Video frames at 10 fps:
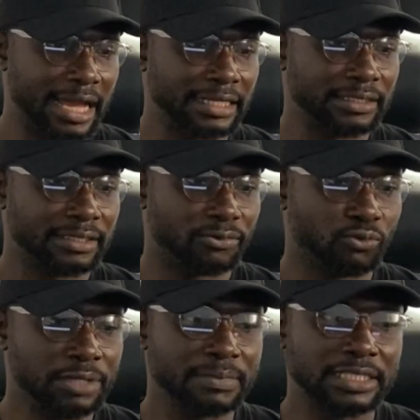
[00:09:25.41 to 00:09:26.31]
And
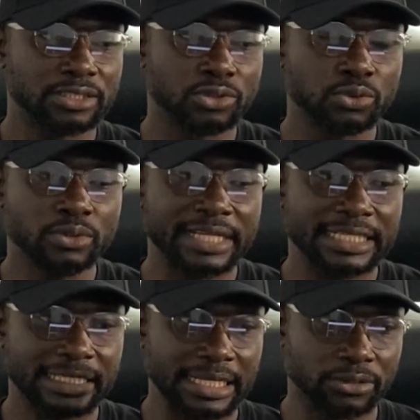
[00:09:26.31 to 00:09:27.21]
which means 2
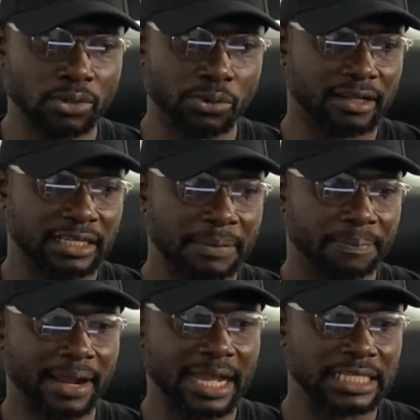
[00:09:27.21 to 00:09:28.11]
days ago, the
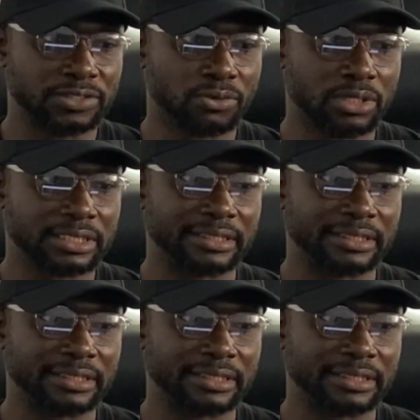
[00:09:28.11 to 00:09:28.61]
price was